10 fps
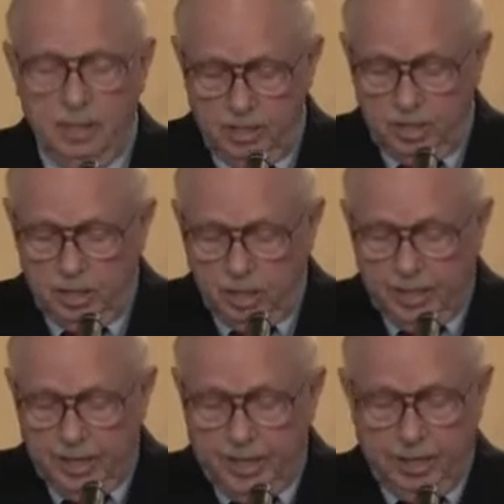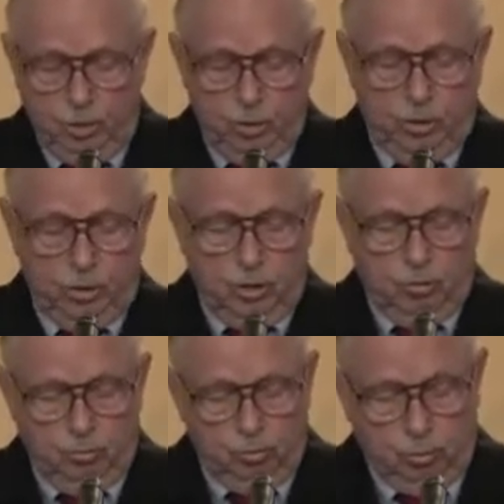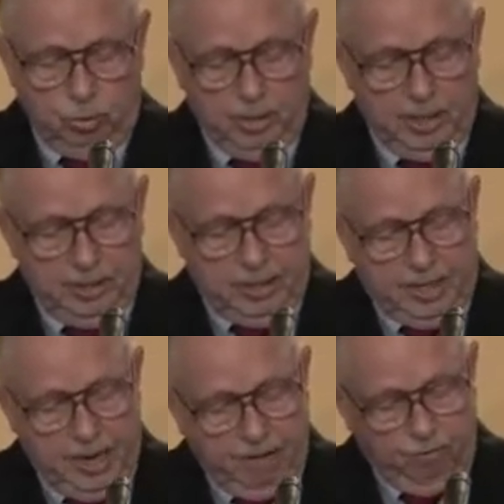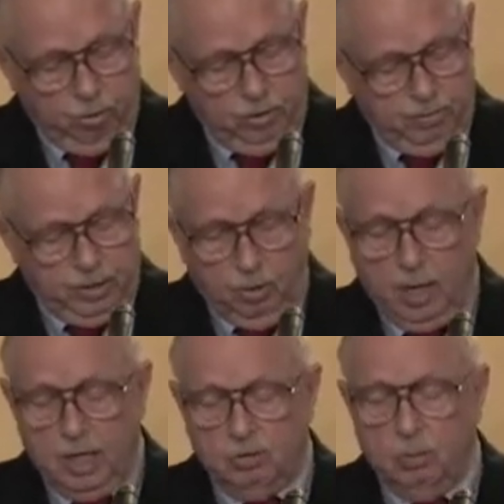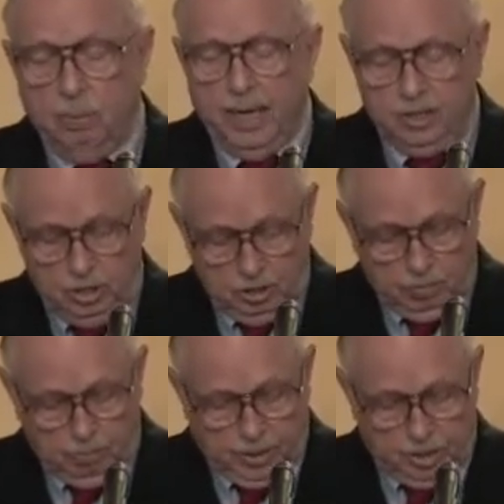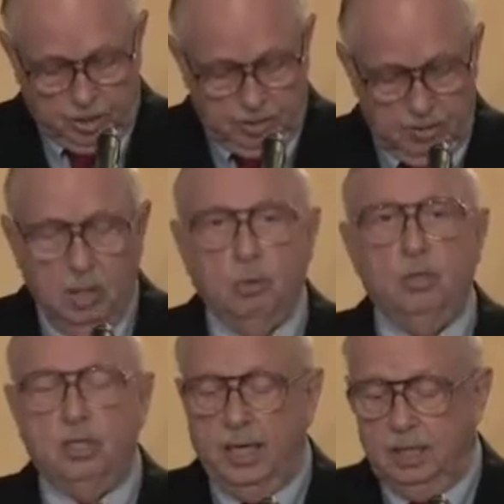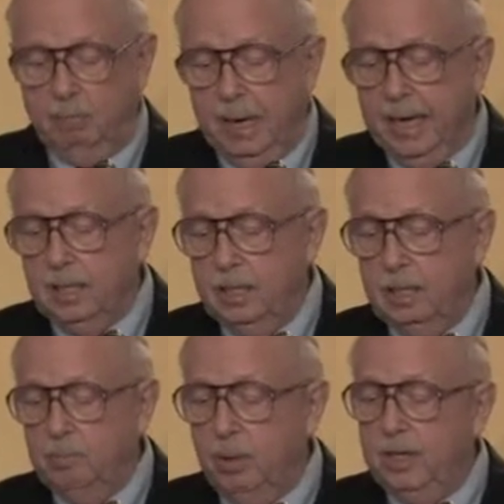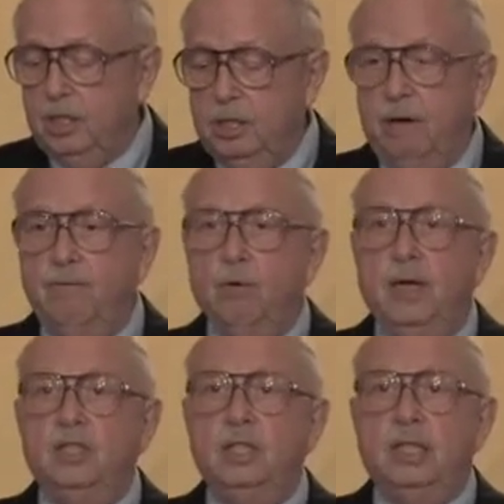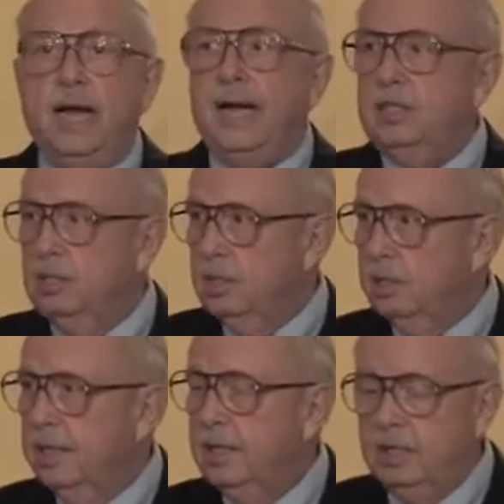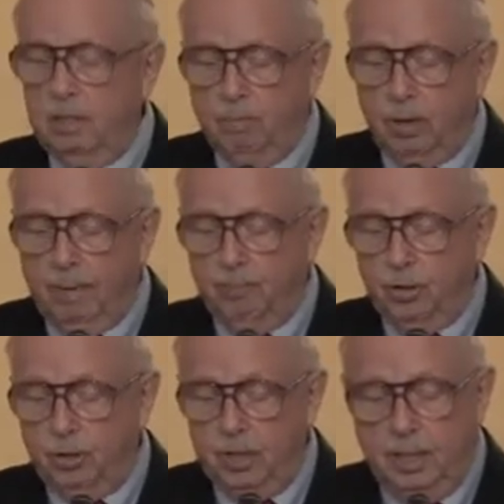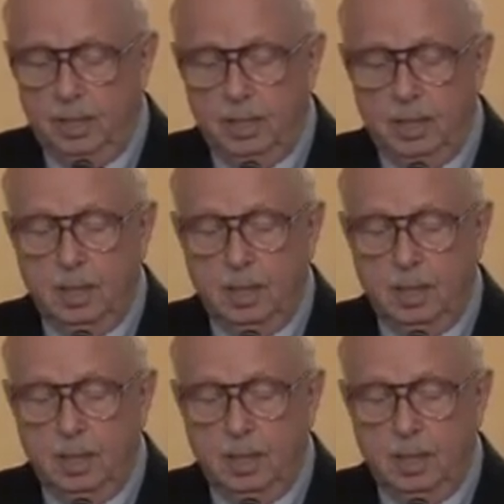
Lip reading: is the archaic two-thirds rule that California requires for passage of a budget, which dates back to the Depression, and for raising taxes, a legacy of Prop 13.